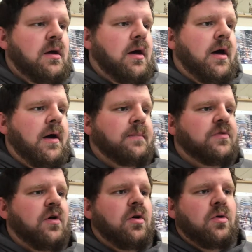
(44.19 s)
Um,
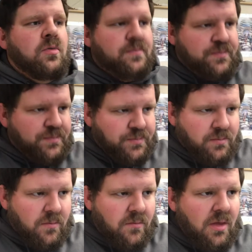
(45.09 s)
so,
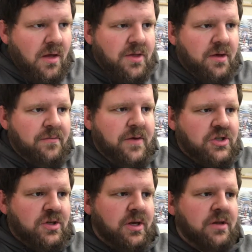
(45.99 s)
the,
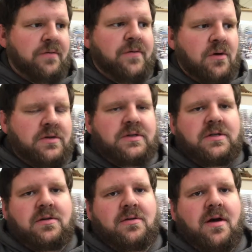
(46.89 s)
officially, the
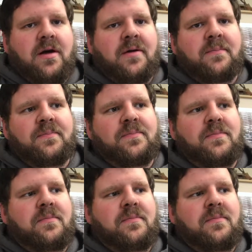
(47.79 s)
first um,